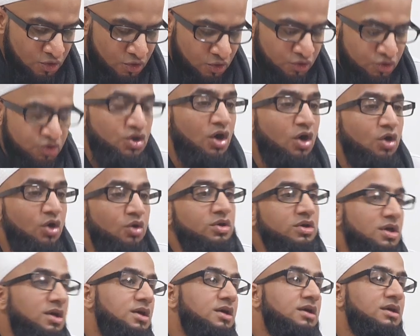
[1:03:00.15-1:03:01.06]

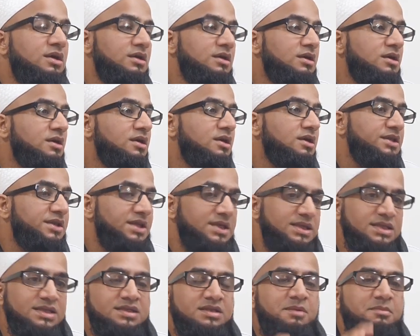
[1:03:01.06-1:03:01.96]
So
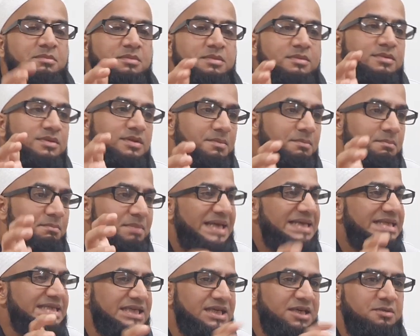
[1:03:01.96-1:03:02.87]
this is the
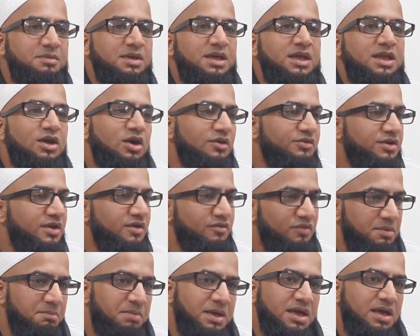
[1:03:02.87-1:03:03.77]
basic meaning of
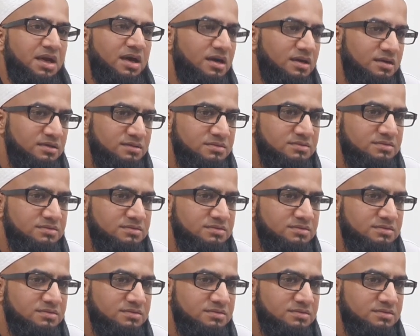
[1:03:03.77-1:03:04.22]
giving bay'ah.